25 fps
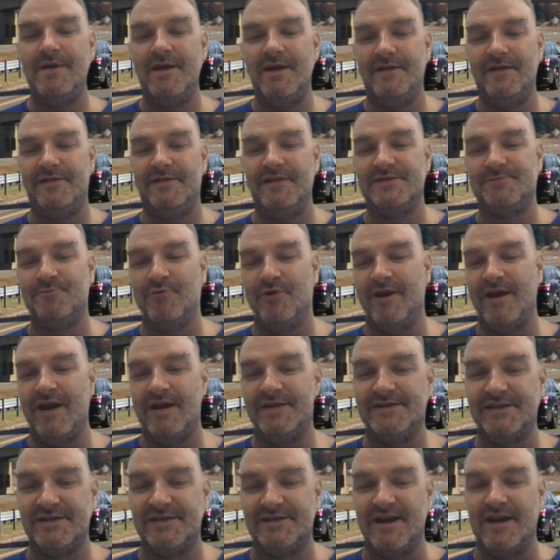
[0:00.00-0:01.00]
At this point,
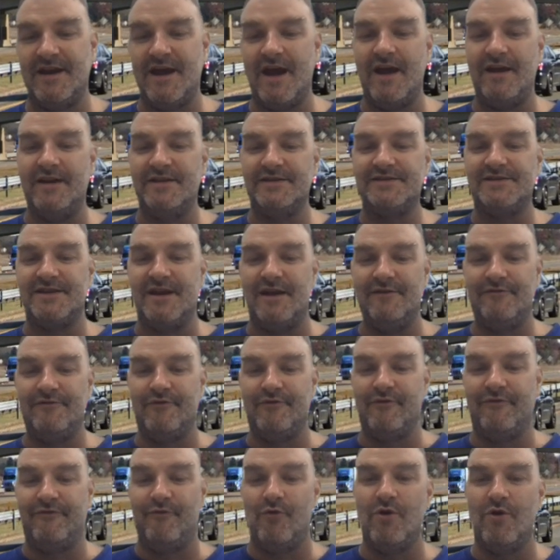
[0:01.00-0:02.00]
I-69 is signed
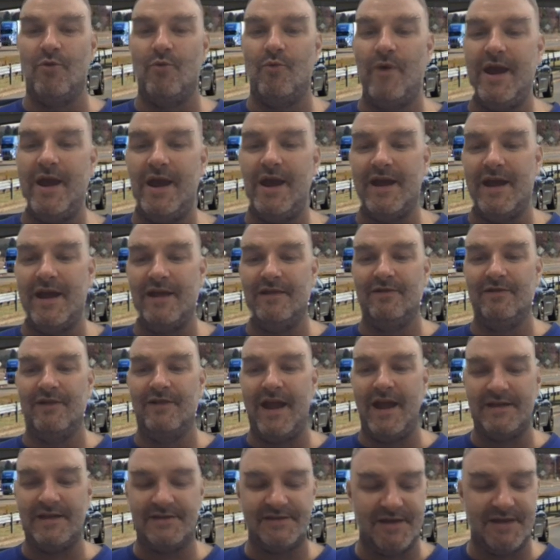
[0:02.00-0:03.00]
for Fort Wayne and
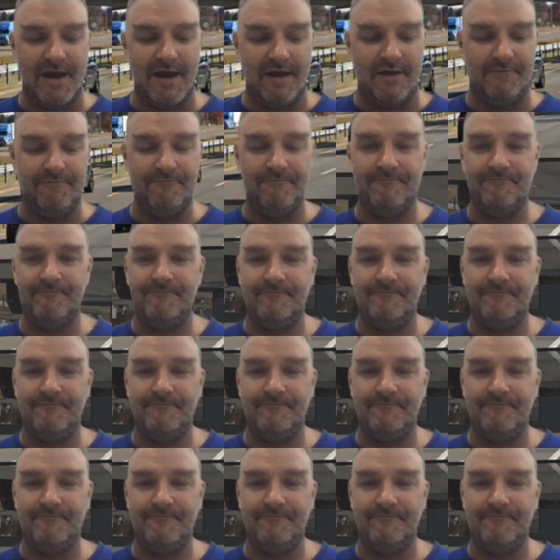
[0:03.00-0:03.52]
Lansing.